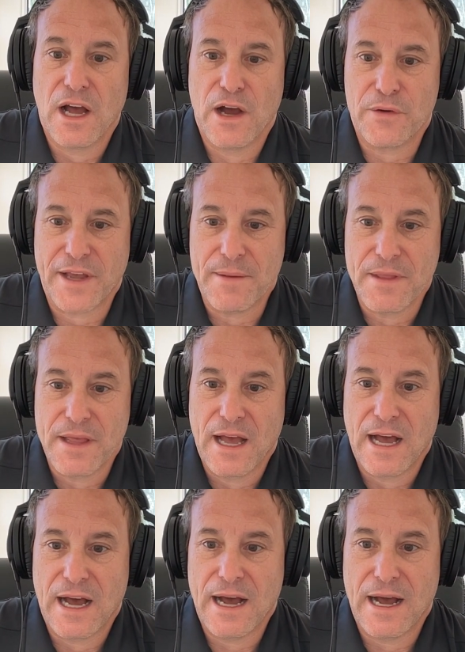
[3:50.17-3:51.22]
Okay,
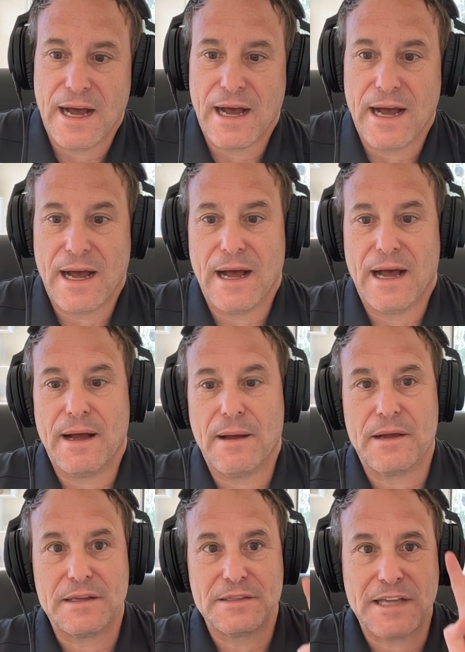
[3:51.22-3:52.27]

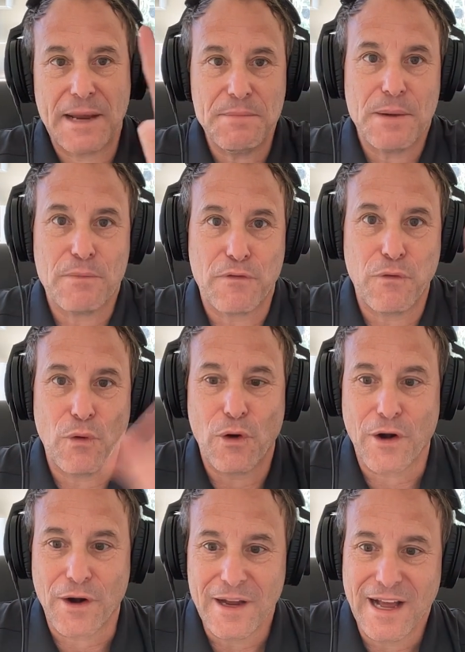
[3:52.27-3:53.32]
type number
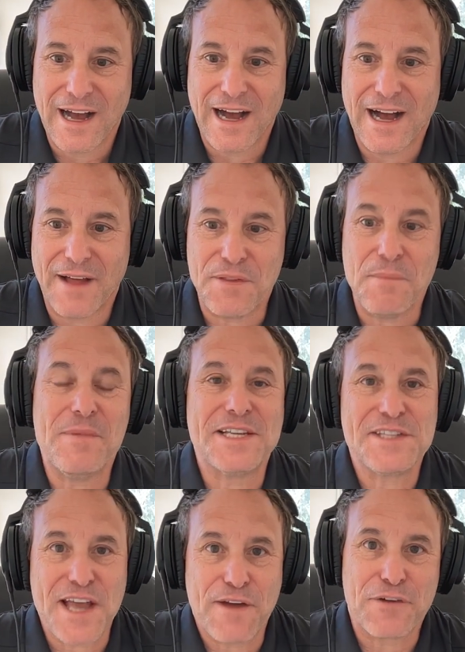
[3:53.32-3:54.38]
4. The
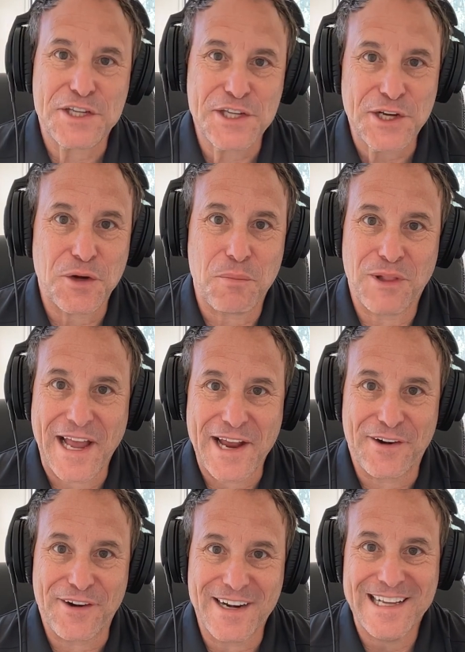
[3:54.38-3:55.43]
miss every single
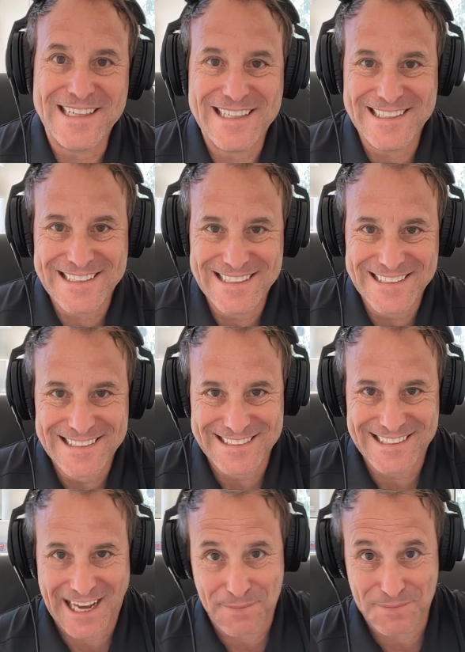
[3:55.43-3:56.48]
planner
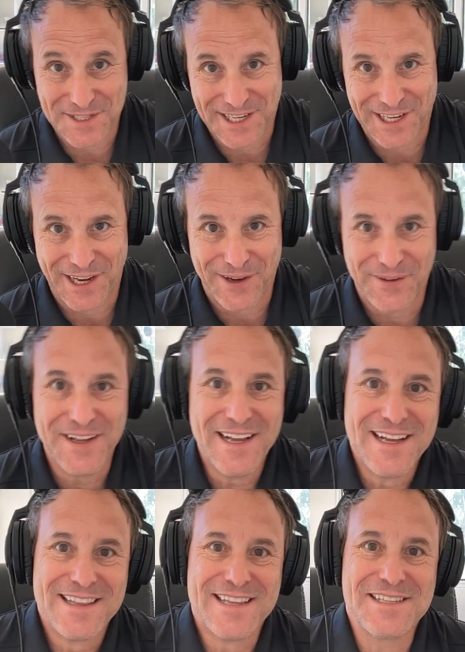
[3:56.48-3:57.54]
type CEO.
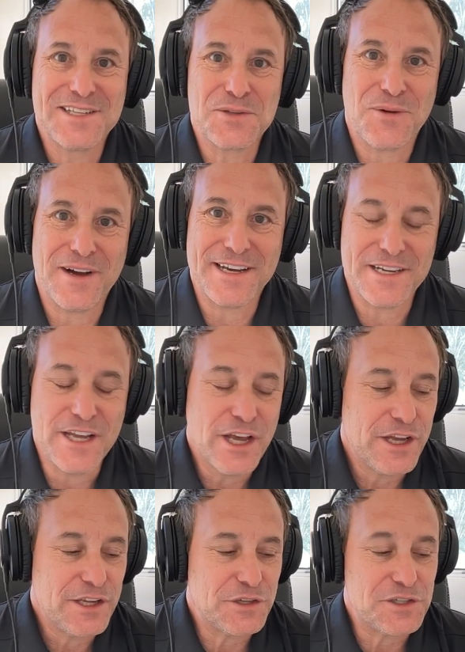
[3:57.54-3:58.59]
This is one, and
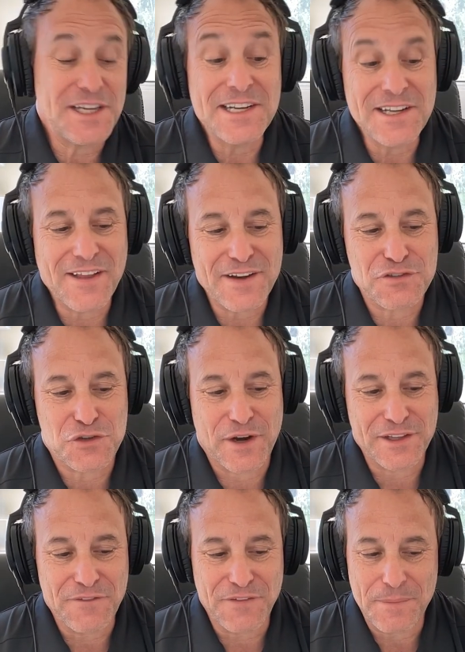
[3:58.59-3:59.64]
you see it in a lot of
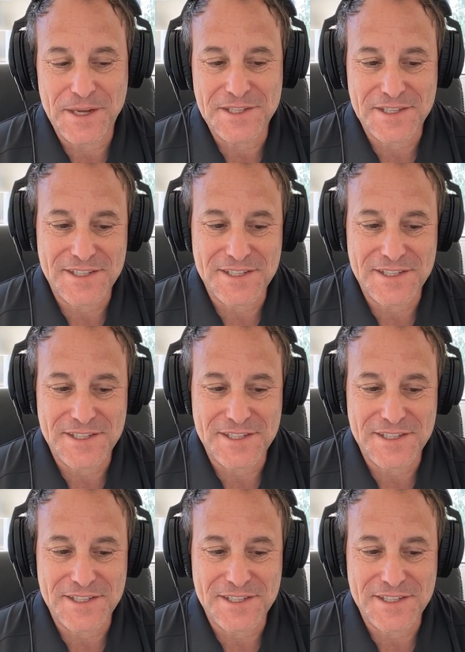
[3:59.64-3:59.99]
struggling VPs of